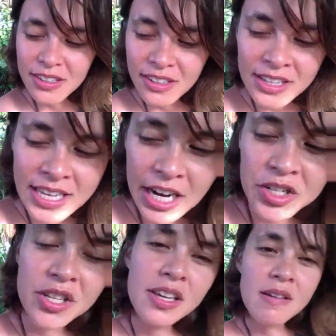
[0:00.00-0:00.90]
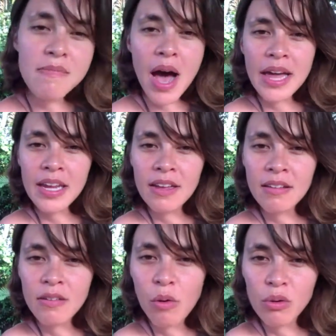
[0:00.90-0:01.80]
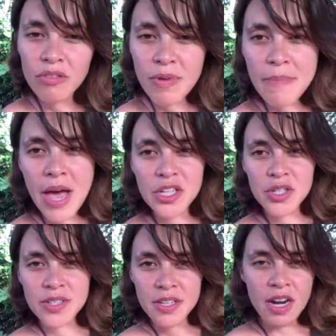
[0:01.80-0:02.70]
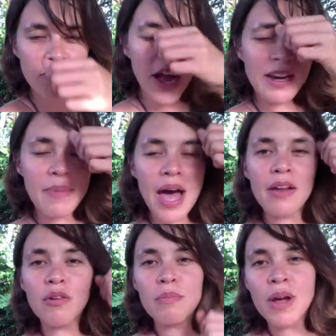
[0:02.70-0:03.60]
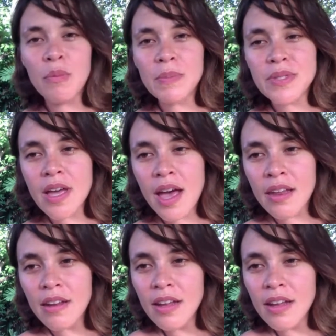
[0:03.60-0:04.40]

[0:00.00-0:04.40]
is actually combining all of my passions that I write about on my website.